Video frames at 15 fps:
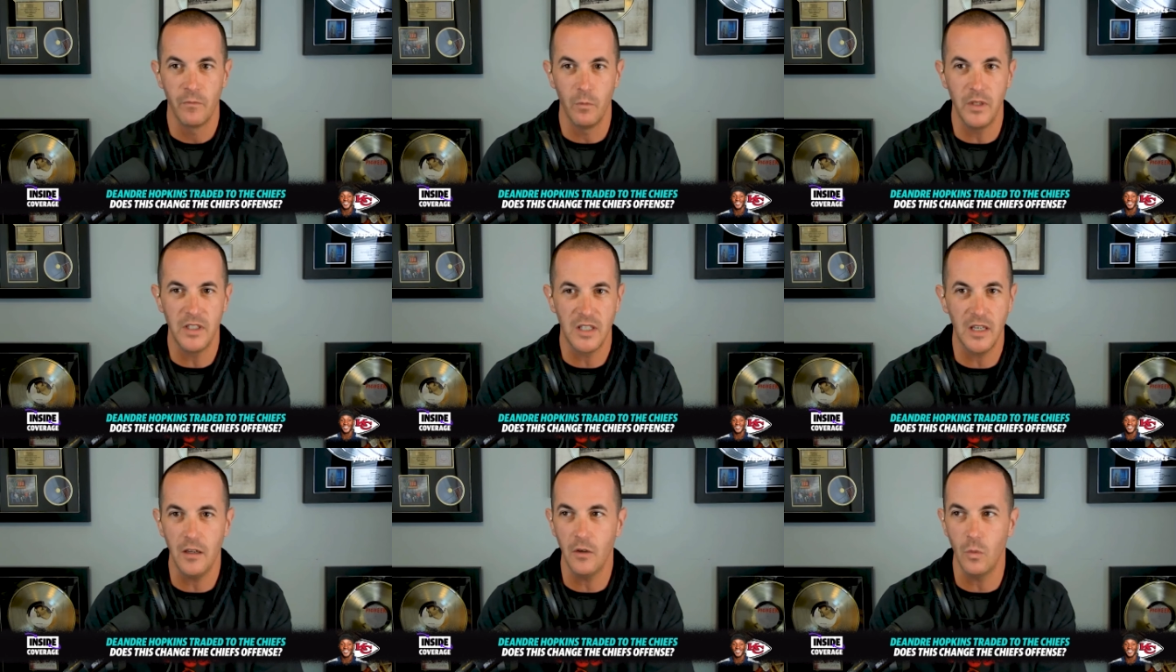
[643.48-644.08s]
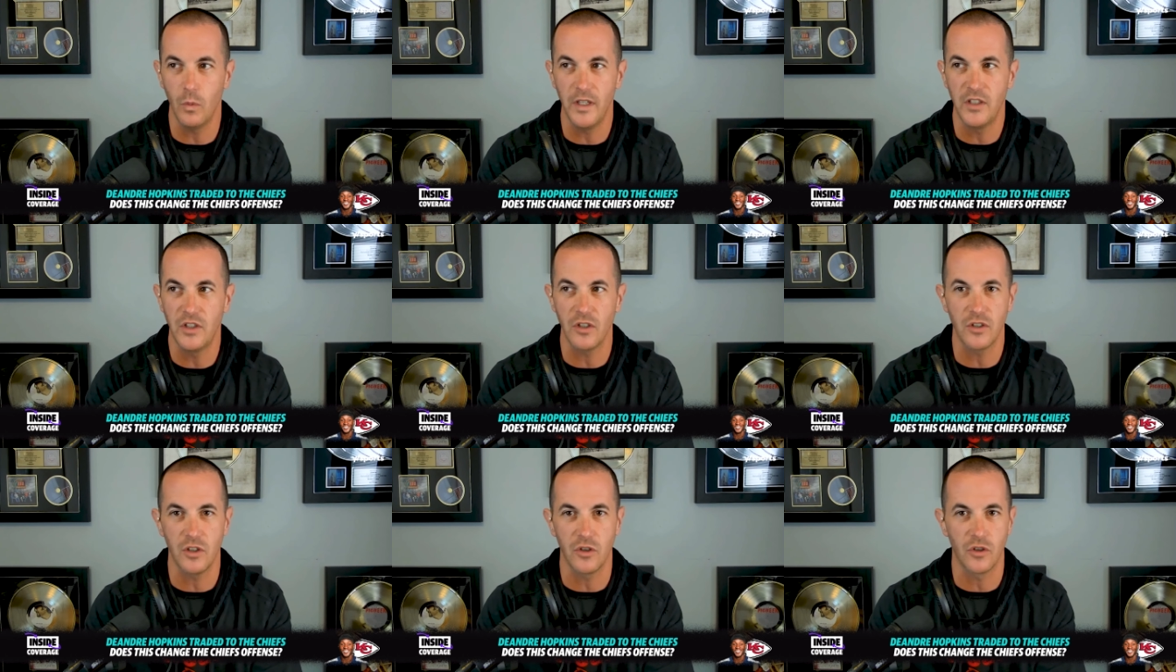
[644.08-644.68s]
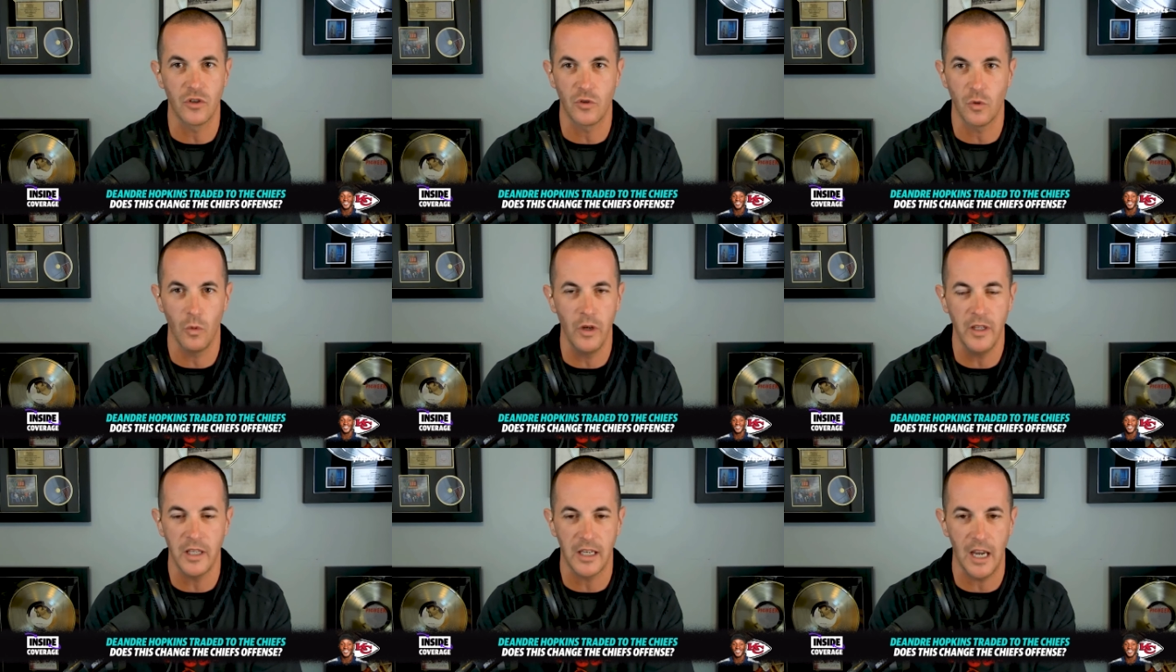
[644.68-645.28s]
we sit here and we just
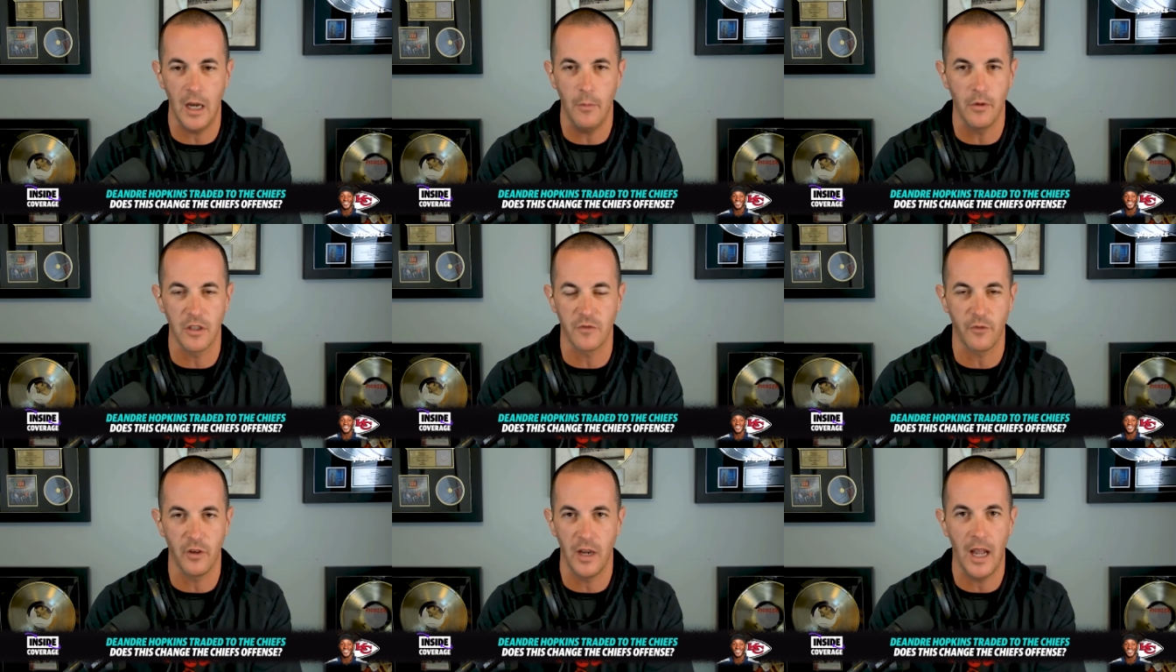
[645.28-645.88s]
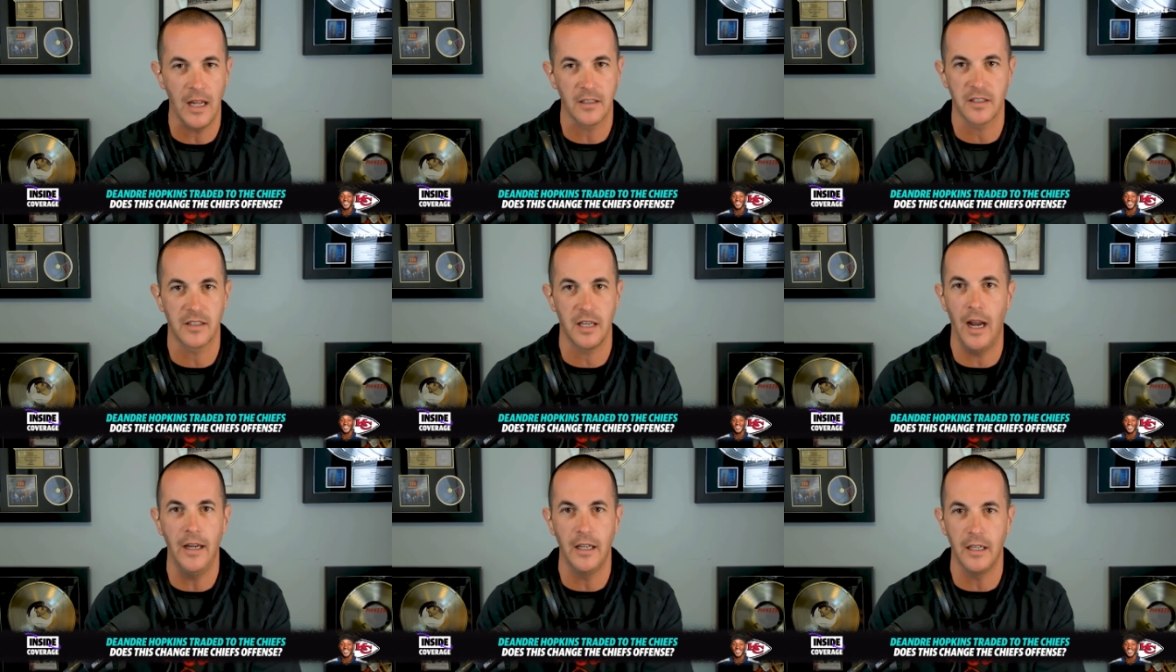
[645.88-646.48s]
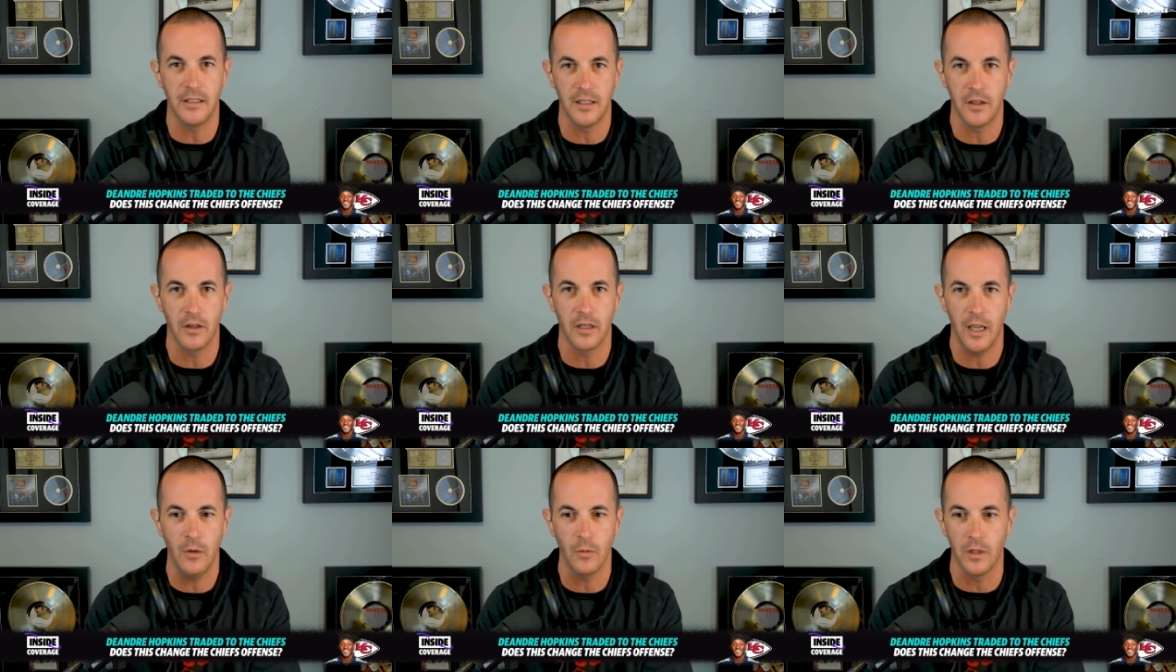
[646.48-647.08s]
destroy the Cowboys for not signing
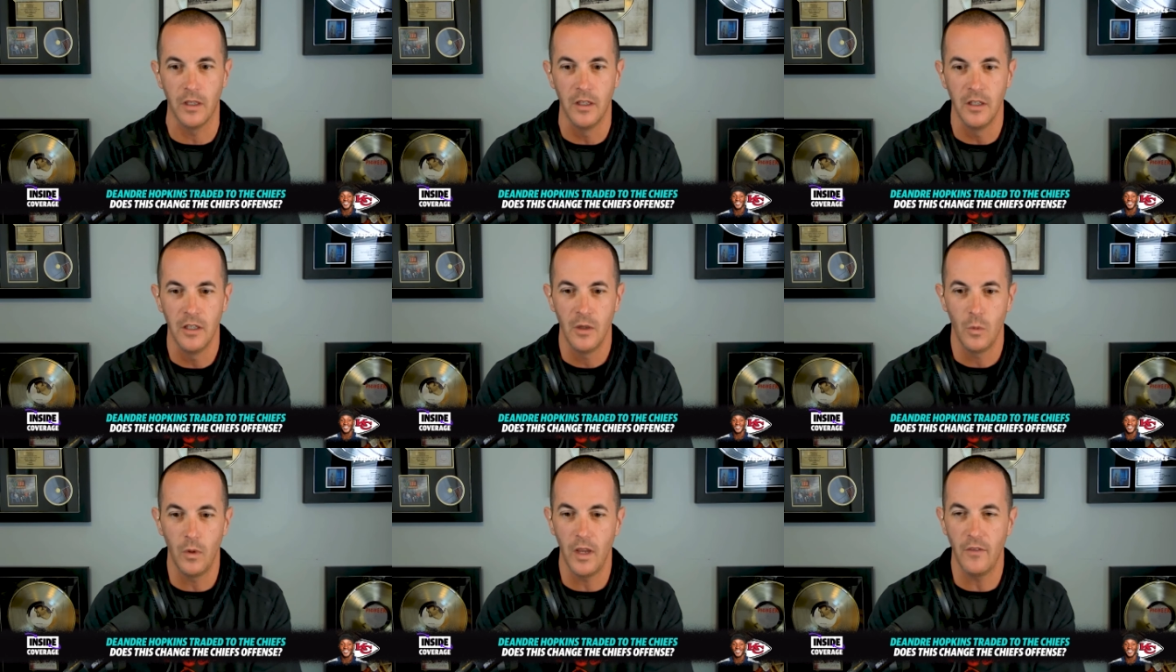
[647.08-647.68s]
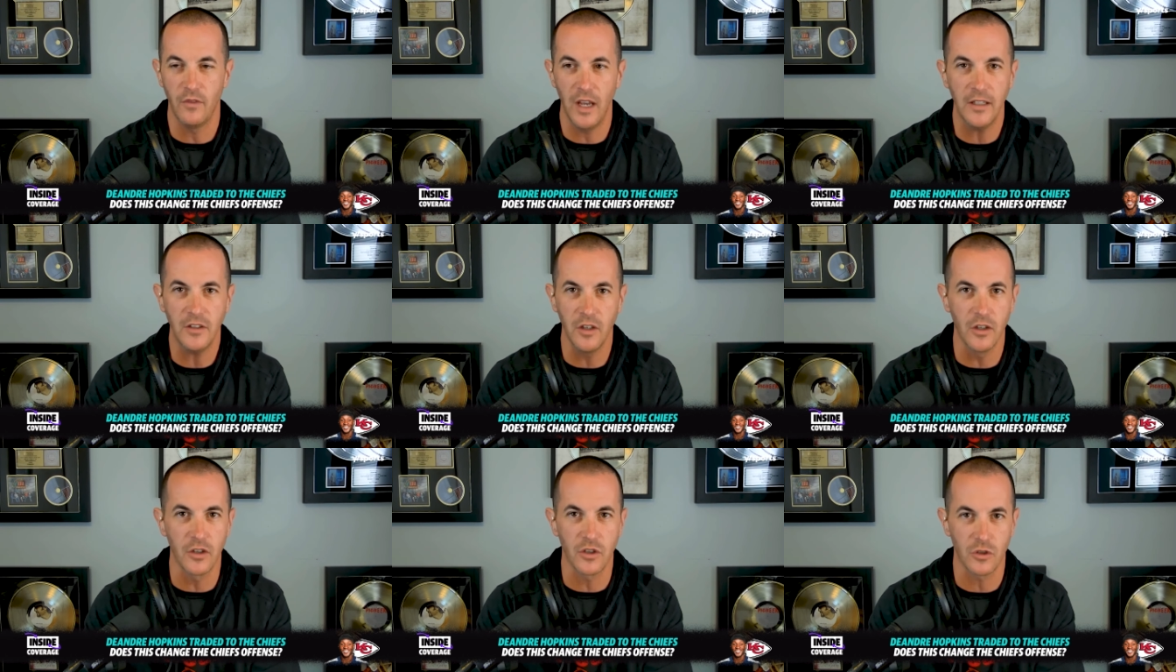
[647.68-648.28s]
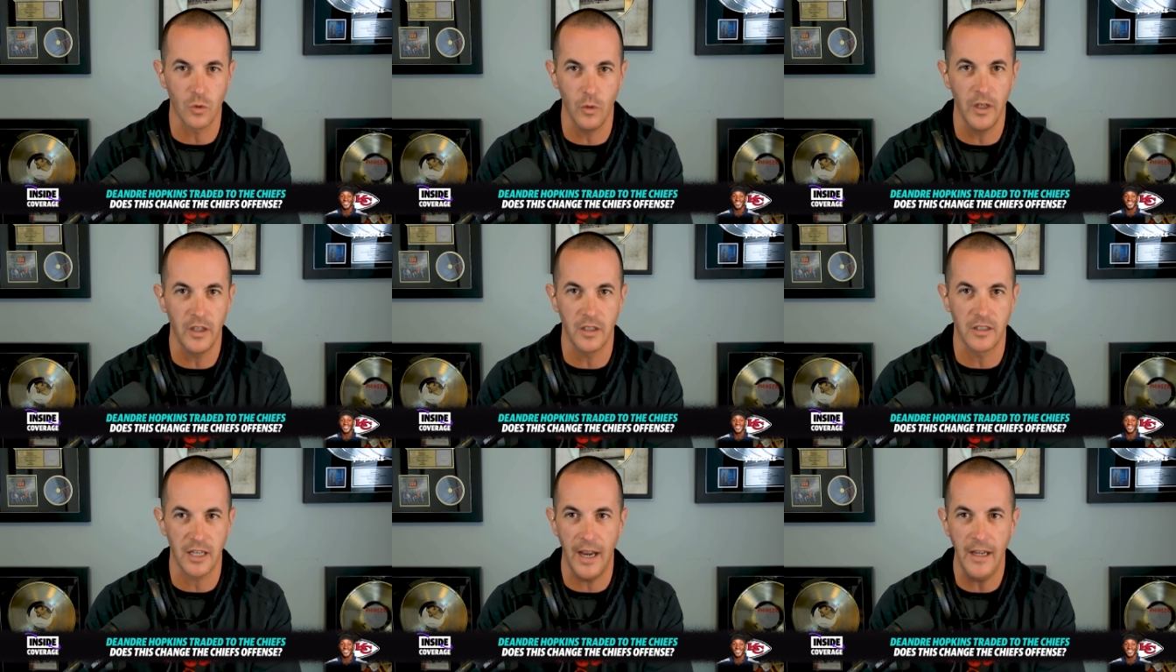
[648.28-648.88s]
Derrick Henry. We have yet to destroy
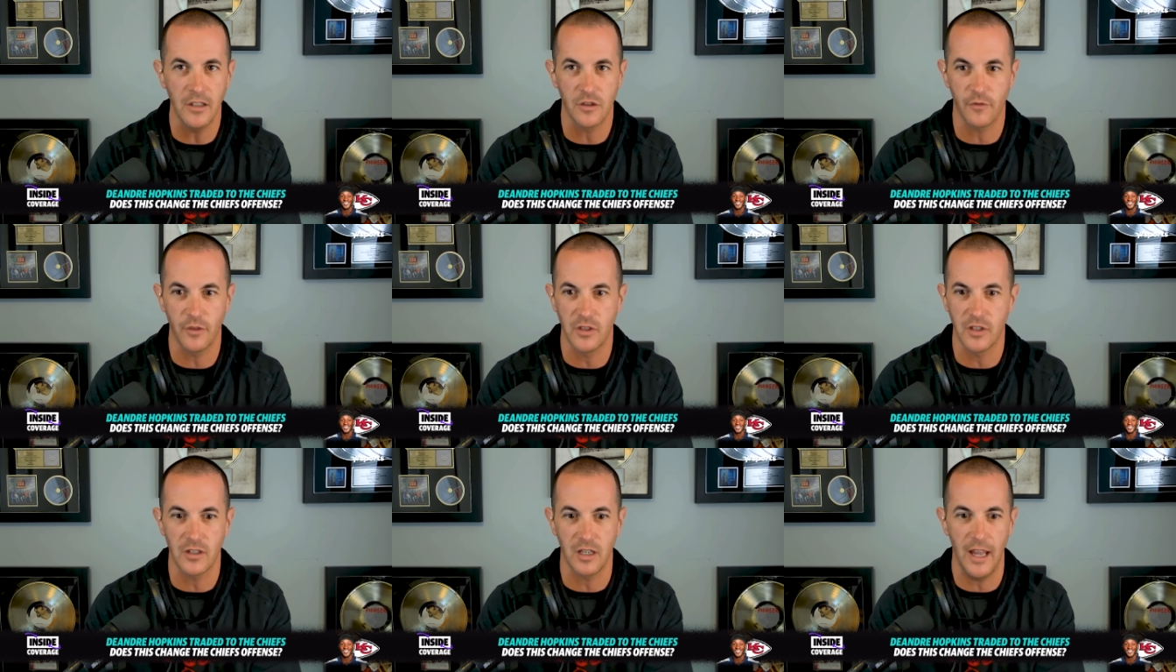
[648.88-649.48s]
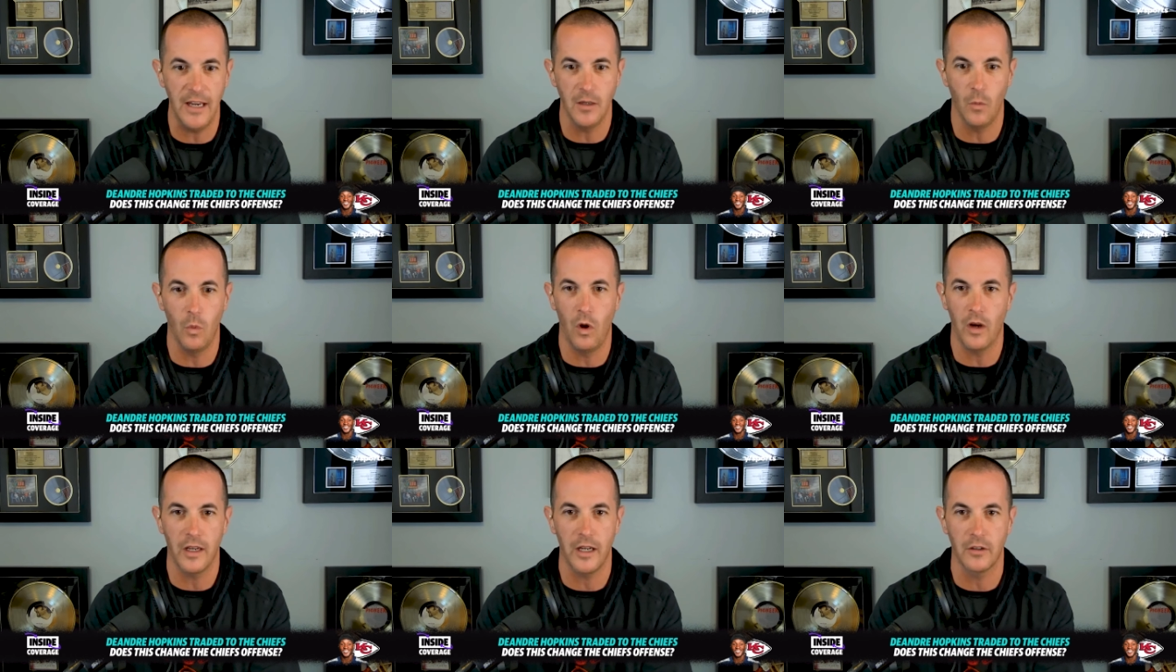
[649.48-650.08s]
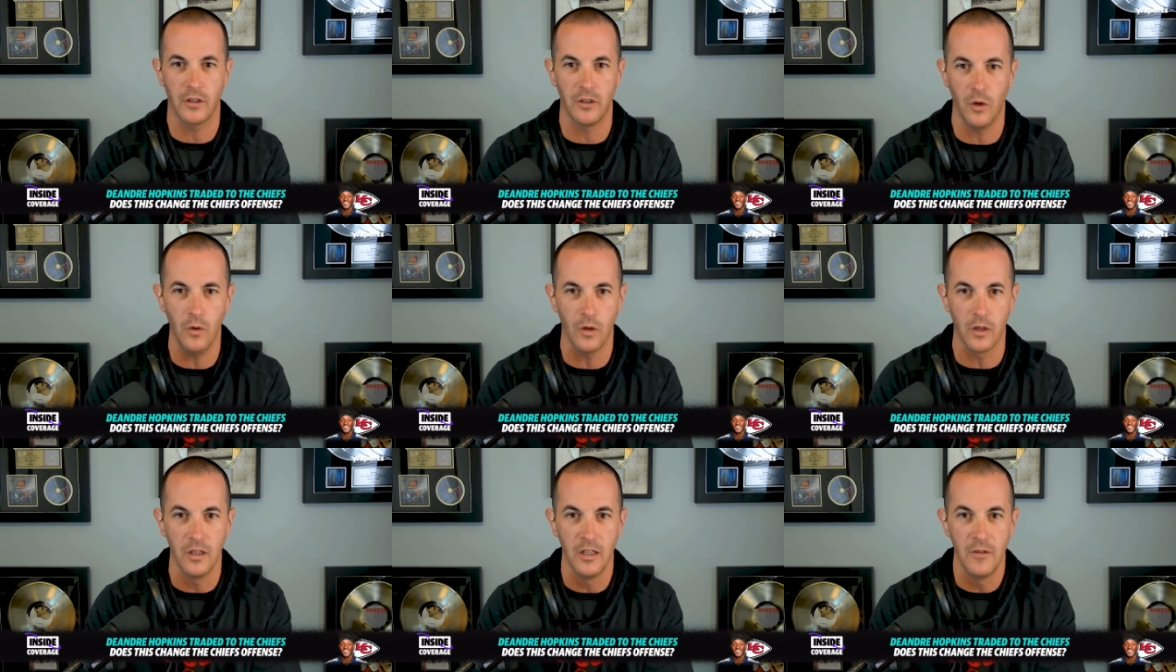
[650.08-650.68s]
the Titans for just letting him walk out the
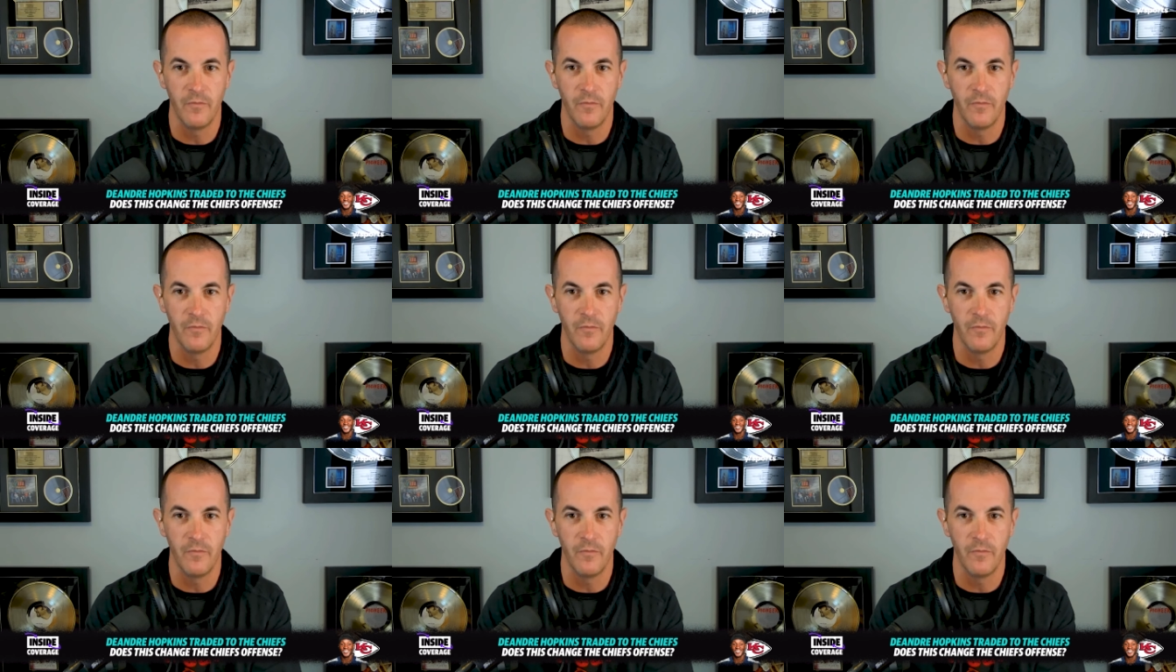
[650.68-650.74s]
door.